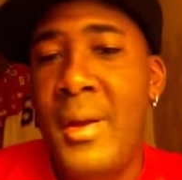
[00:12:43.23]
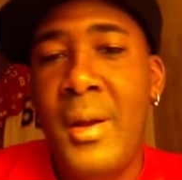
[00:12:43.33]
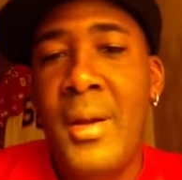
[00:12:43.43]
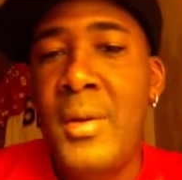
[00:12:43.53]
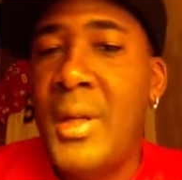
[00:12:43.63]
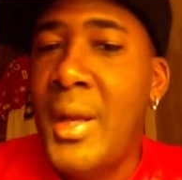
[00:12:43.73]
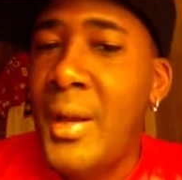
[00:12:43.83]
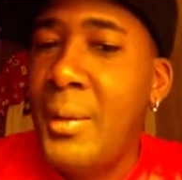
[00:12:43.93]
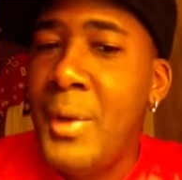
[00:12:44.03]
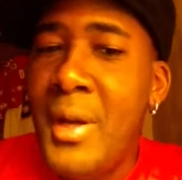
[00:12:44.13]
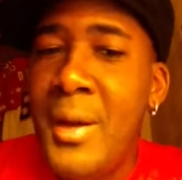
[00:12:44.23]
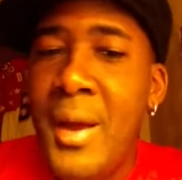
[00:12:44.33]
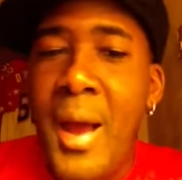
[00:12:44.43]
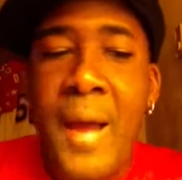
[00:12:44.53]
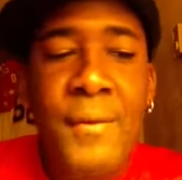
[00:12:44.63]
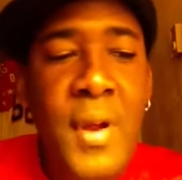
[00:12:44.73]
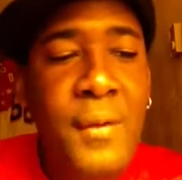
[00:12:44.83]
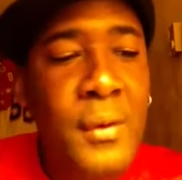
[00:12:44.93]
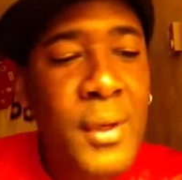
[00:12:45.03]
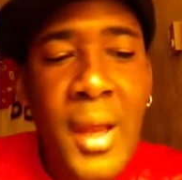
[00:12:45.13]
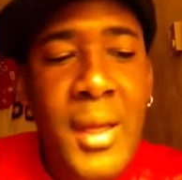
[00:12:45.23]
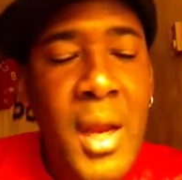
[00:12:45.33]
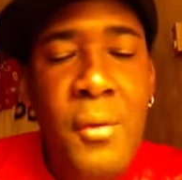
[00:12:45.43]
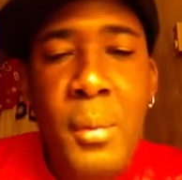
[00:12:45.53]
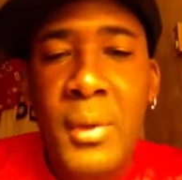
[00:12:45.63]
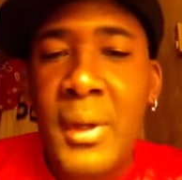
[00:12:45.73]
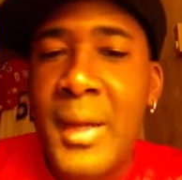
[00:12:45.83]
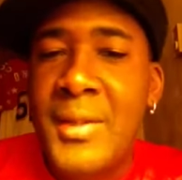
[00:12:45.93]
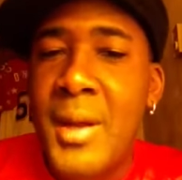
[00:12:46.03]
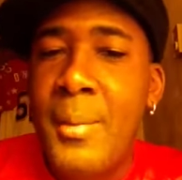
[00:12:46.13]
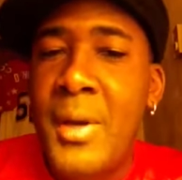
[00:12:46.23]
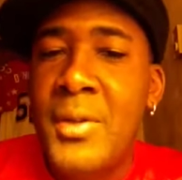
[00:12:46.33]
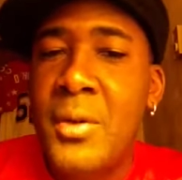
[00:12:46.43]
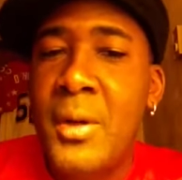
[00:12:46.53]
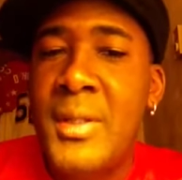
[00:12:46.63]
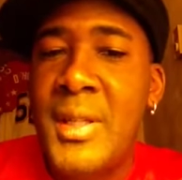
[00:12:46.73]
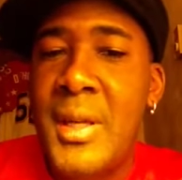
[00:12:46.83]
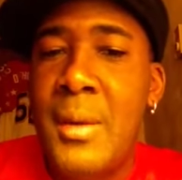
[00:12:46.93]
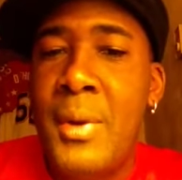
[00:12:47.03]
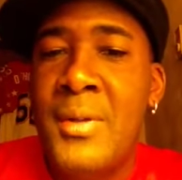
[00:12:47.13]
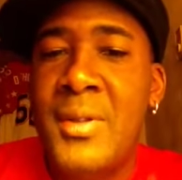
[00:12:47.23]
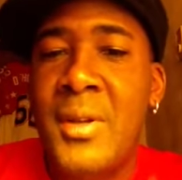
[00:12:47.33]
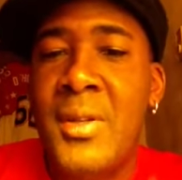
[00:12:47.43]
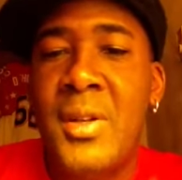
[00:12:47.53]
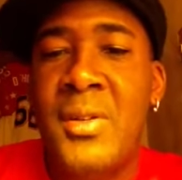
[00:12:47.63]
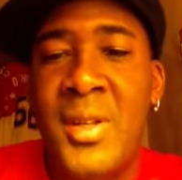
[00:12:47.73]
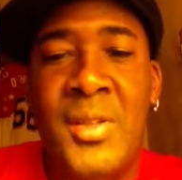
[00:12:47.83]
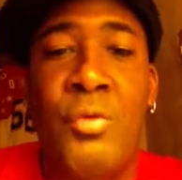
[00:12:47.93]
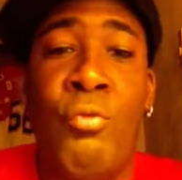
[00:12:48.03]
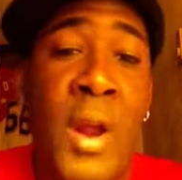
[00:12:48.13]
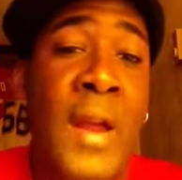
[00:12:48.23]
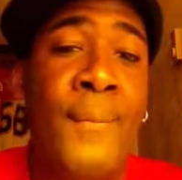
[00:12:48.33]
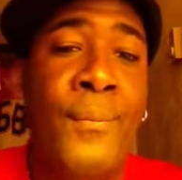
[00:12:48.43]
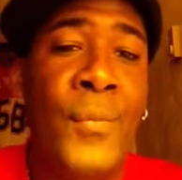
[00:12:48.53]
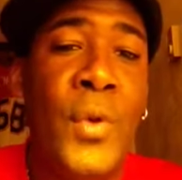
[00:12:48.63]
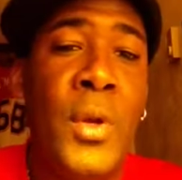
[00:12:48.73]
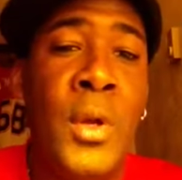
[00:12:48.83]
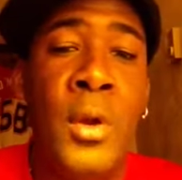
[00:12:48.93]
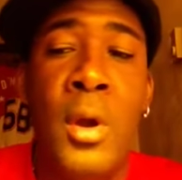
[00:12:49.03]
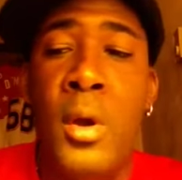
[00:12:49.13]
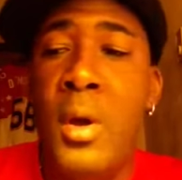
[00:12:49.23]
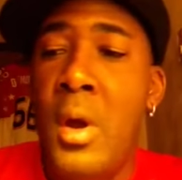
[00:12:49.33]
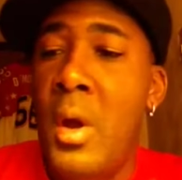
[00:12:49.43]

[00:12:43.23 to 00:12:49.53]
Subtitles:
Are you kidding me? I can't remember the last time I saw a team in such disarray. You know?